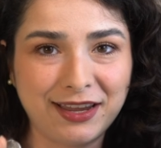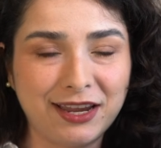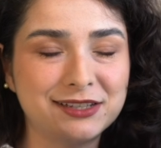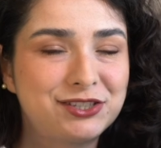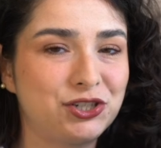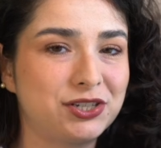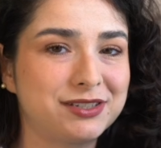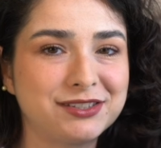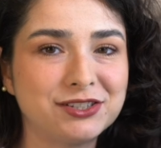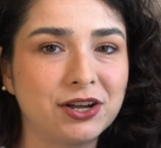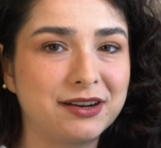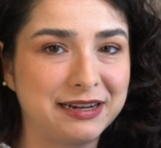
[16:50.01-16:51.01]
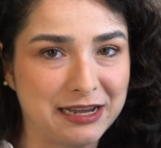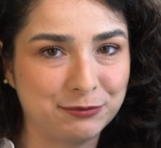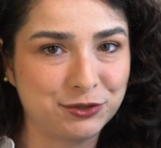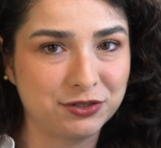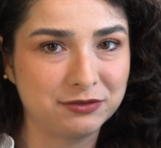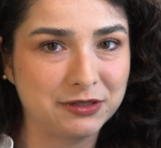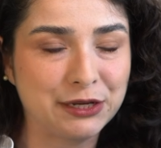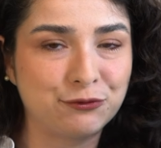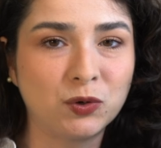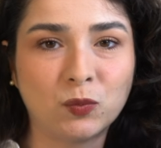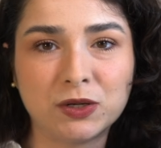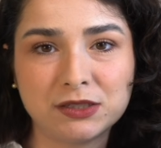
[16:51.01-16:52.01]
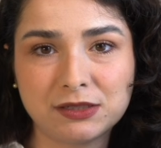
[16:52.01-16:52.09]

it's just not an option if we want